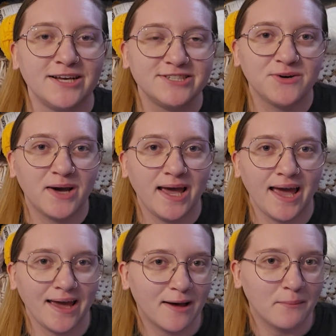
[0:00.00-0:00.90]
So I
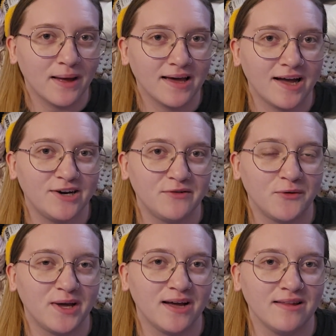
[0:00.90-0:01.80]
am kind of going a